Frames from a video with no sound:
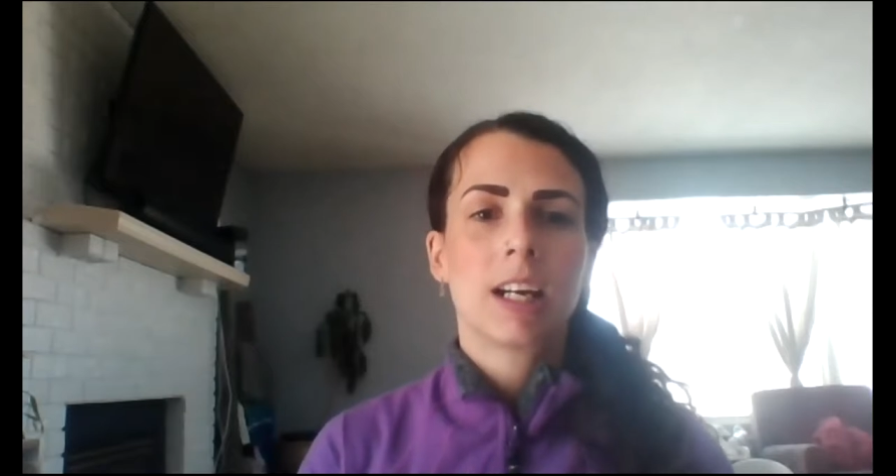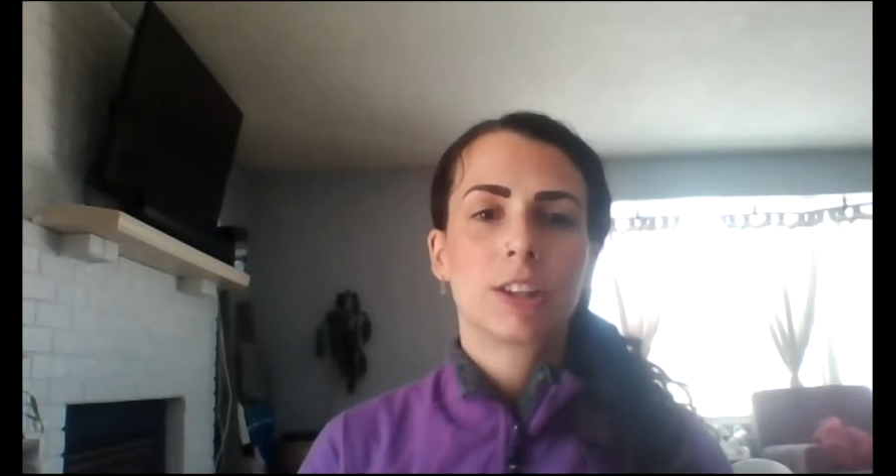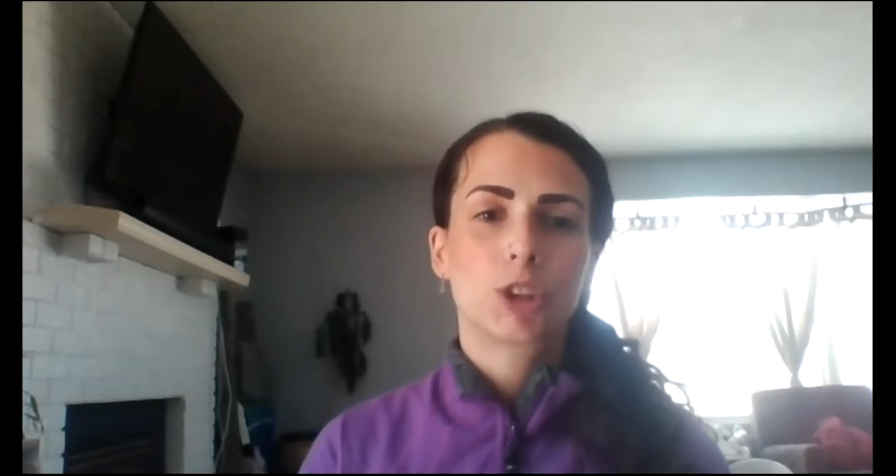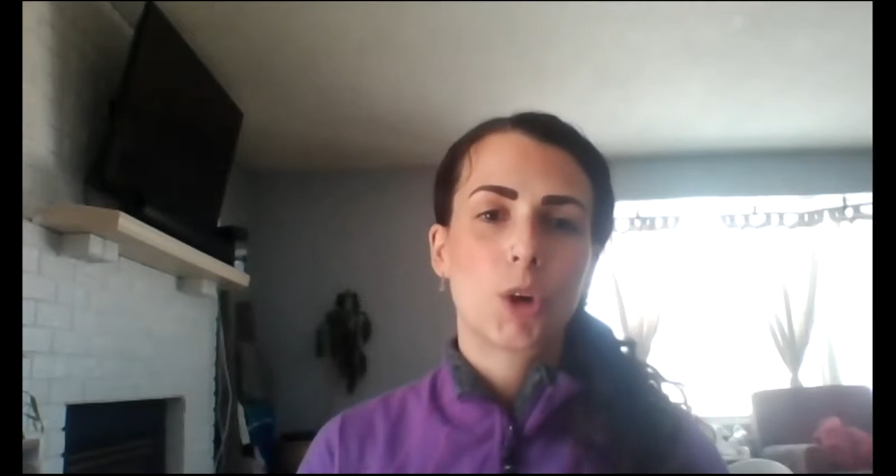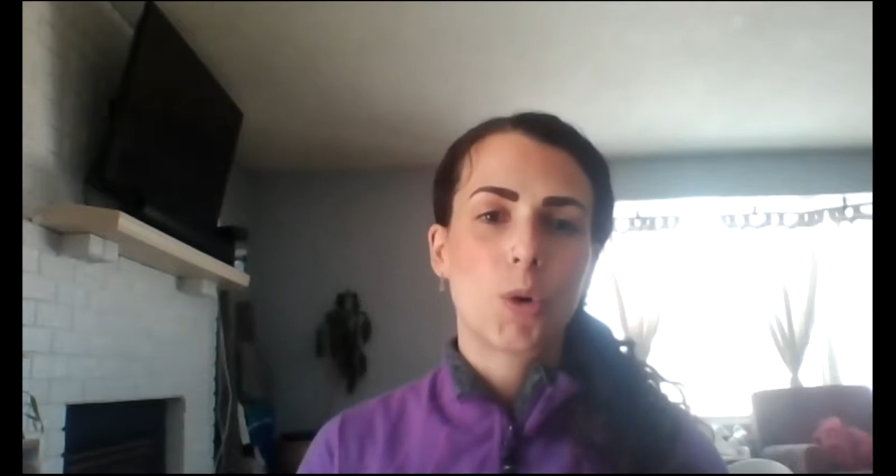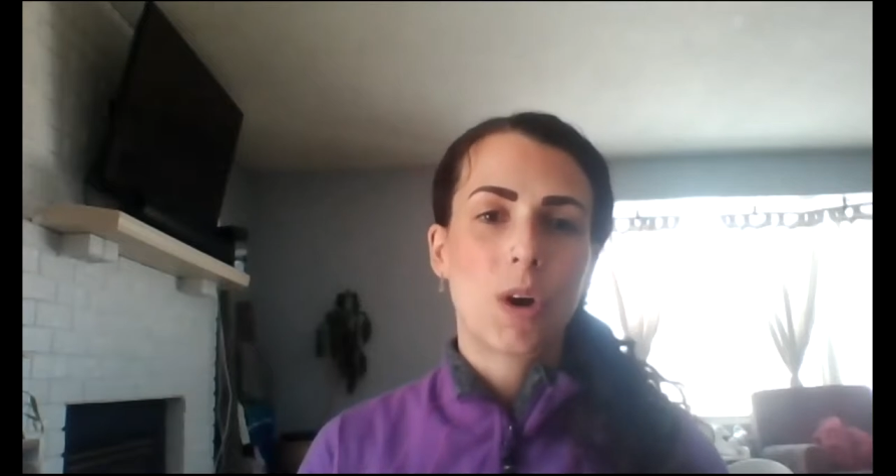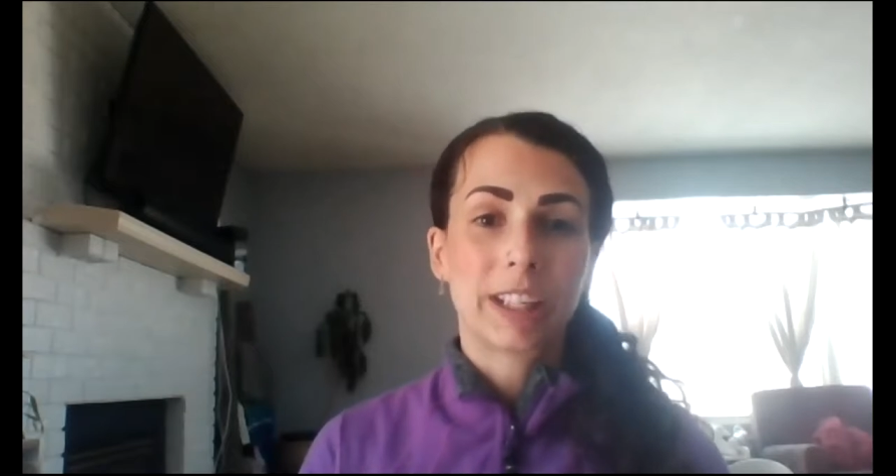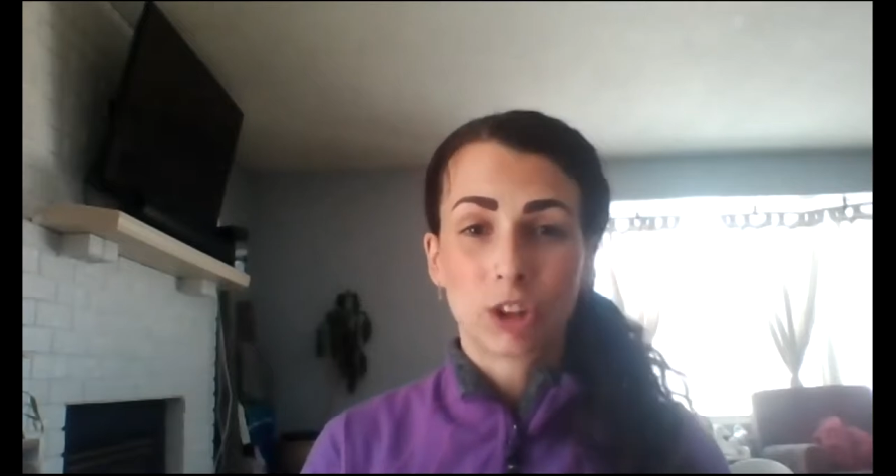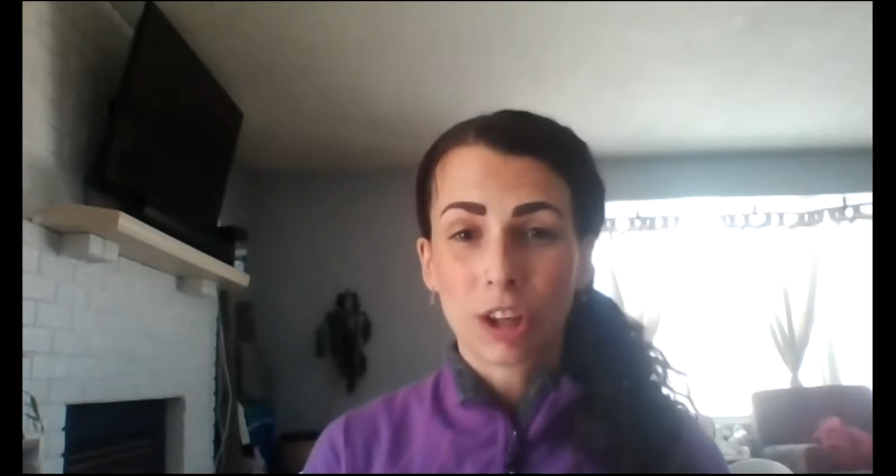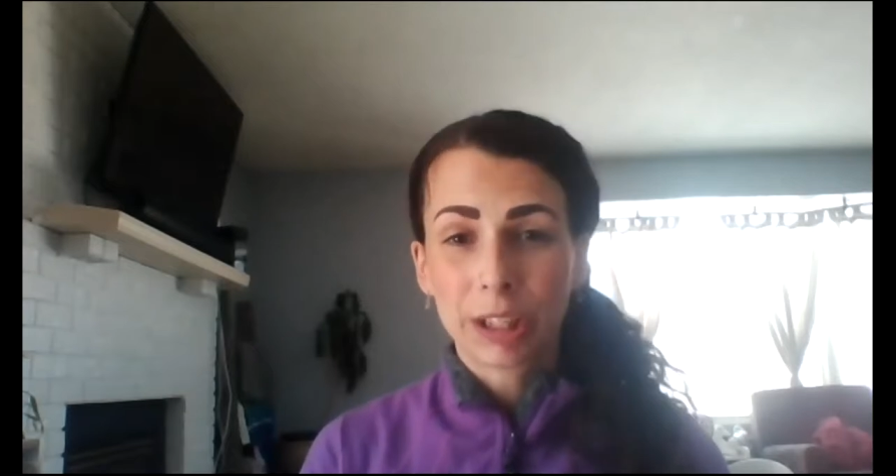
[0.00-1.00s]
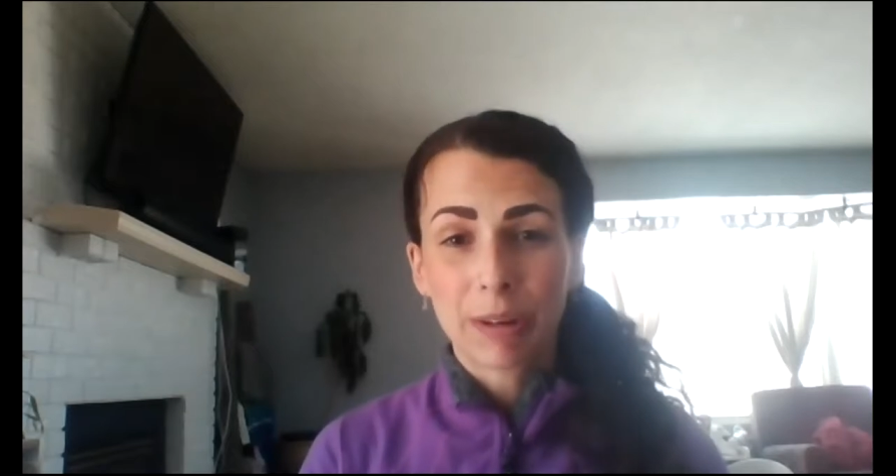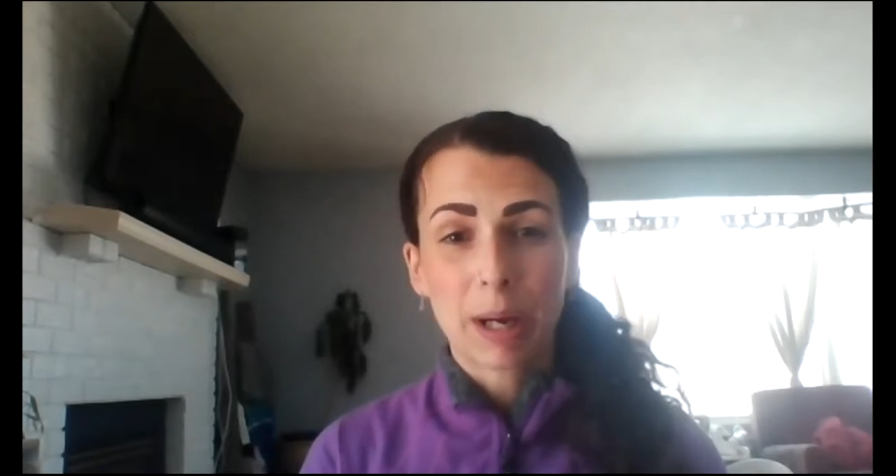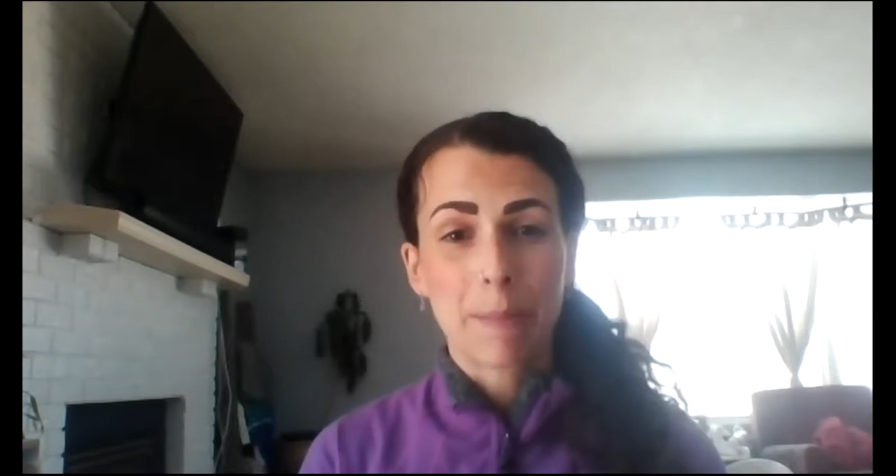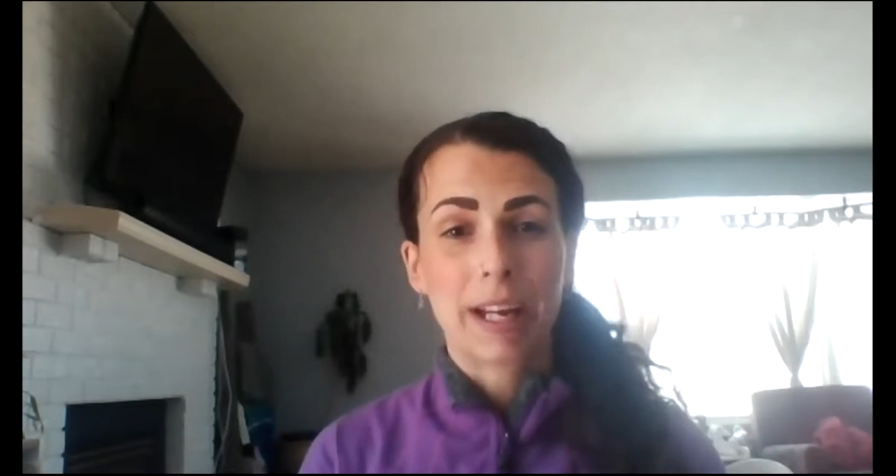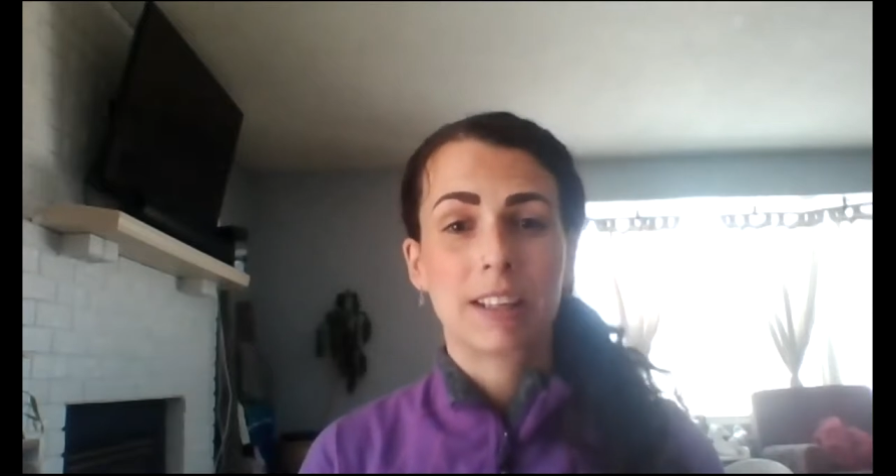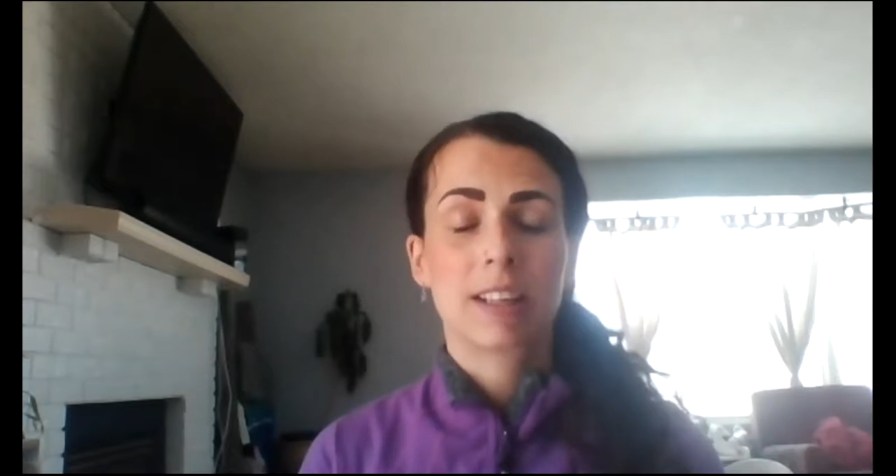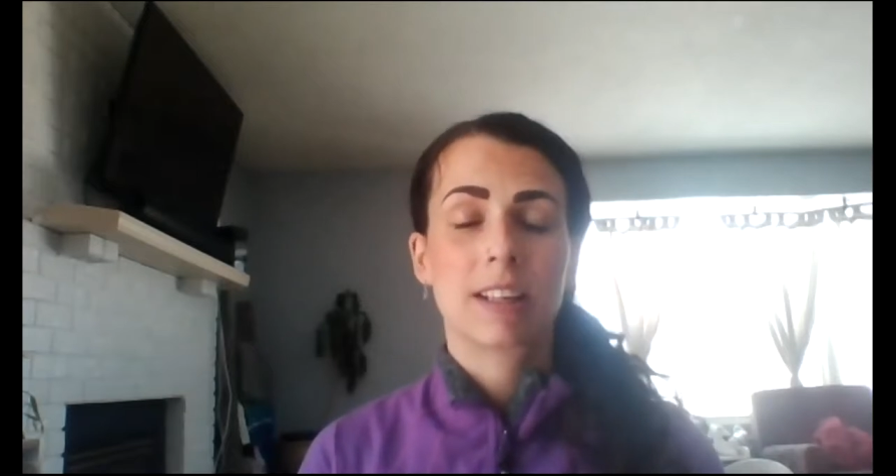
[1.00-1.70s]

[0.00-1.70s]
So I strongly recommend